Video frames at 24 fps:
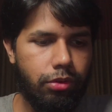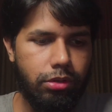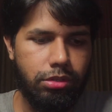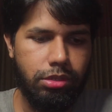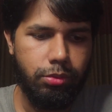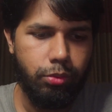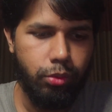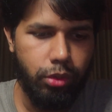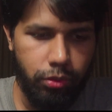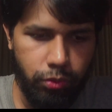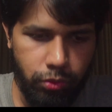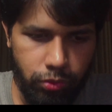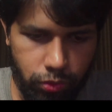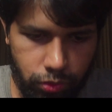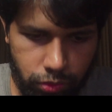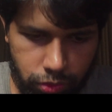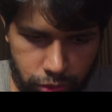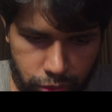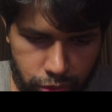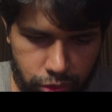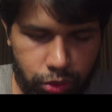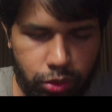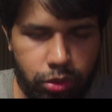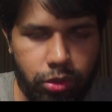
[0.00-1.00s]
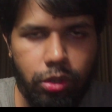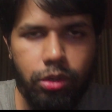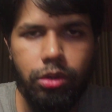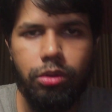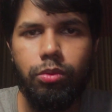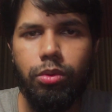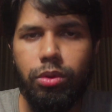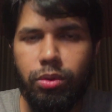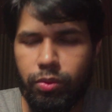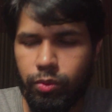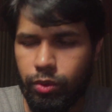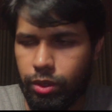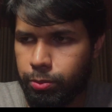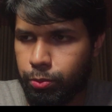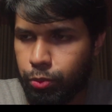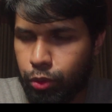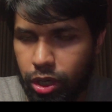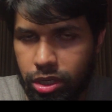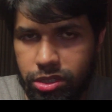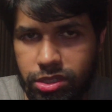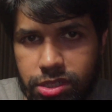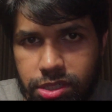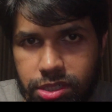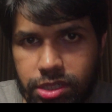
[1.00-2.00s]
For example, when we do sujood or we
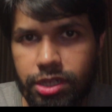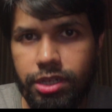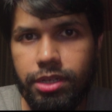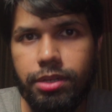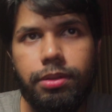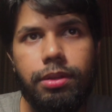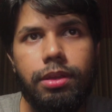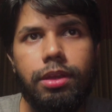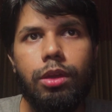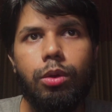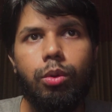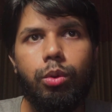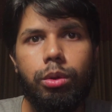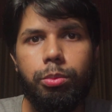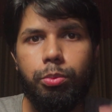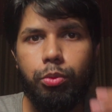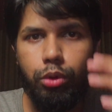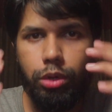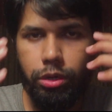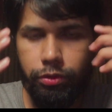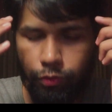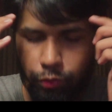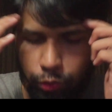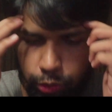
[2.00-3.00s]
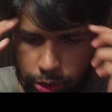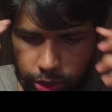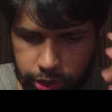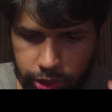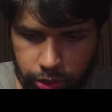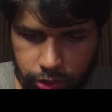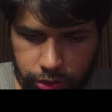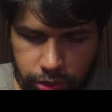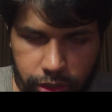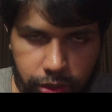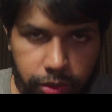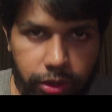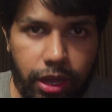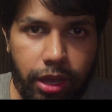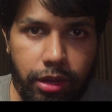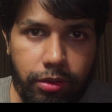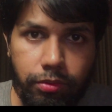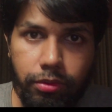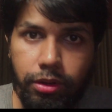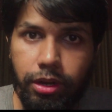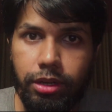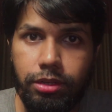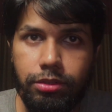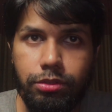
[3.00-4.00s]
prostrate, we put our forehead on the
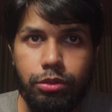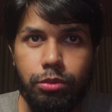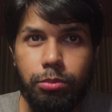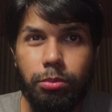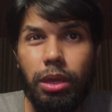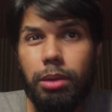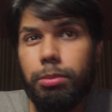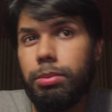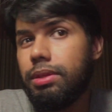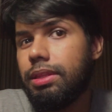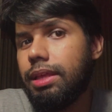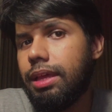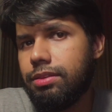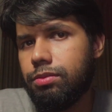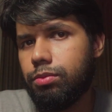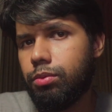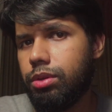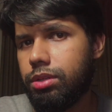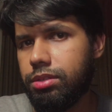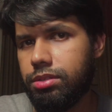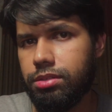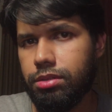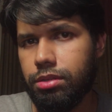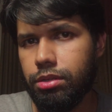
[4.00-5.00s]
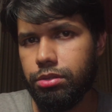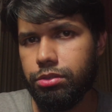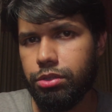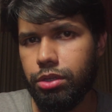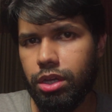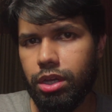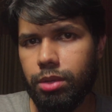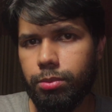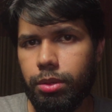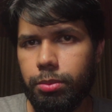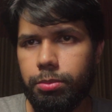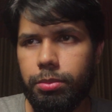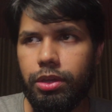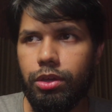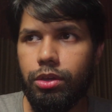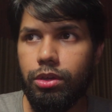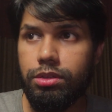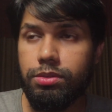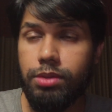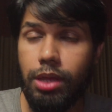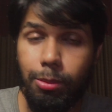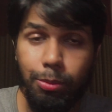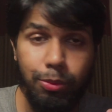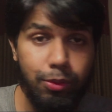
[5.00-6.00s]
ground, right? So maybe that's what it's talking about,
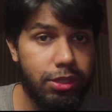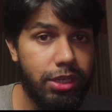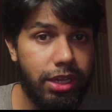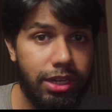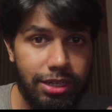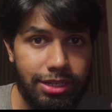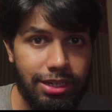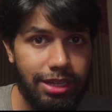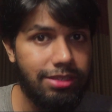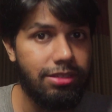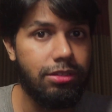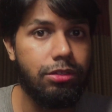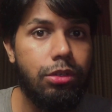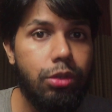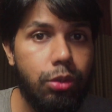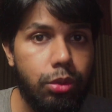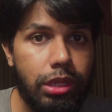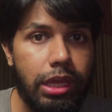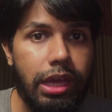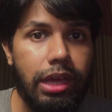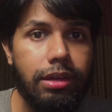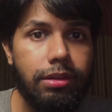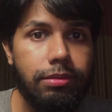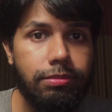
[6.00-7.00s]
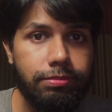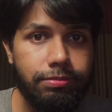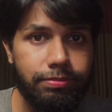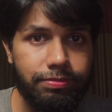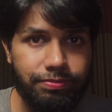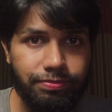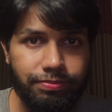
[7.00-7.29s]
because Abu Jahl doesn't do that.